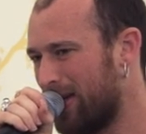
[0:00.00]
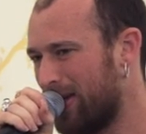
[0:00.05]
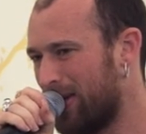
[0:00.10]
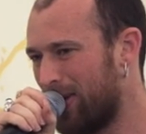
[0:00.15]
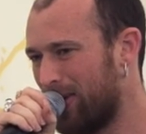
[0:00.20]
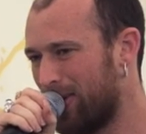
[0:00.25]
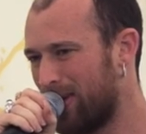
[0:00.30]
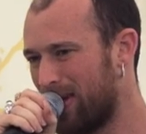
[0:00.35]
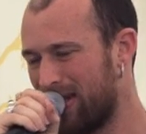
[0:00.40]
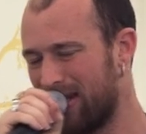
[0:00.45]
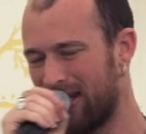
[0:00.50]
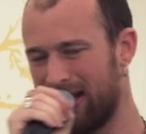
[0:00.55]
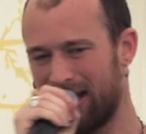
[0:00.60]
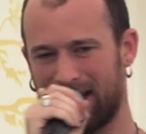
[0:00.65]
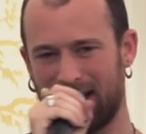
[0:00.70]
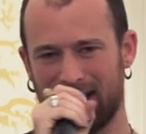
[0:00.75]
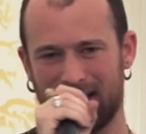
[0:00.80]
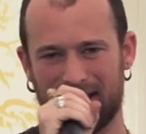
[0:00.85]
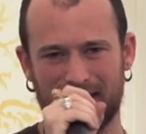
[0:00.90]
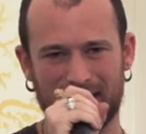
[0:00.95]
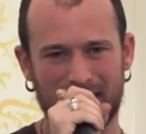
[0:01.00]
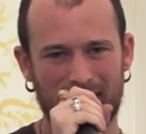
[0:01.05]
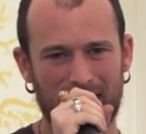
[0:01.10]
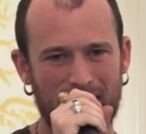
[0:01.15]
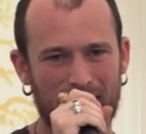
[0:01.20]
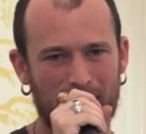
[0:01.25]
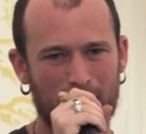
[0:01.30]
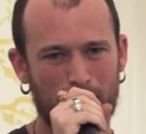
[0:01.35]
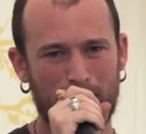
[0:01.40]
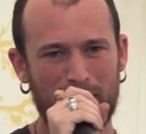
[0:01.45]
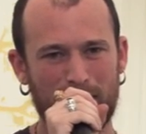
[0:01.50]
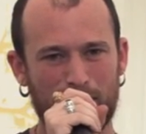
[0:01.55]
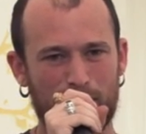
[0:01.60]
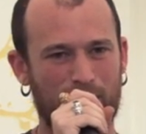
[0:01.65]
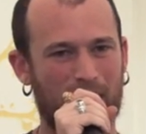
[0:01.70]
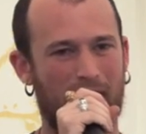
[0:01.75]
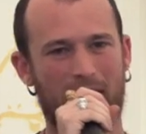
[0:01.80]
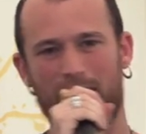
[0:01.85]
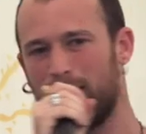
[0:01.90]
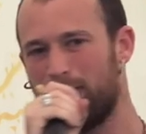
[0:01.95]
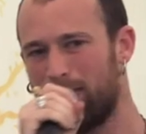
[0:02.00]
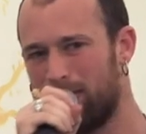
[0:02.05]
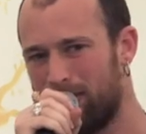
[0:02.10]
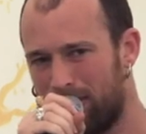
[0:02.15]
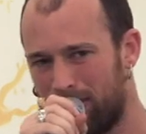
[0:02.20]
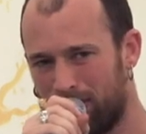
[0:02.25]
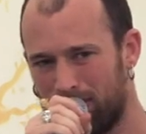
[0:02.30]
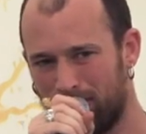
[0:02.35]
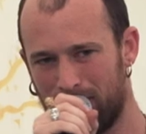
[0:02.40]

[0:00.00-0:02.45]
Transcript: You know, it's like this is, be a child.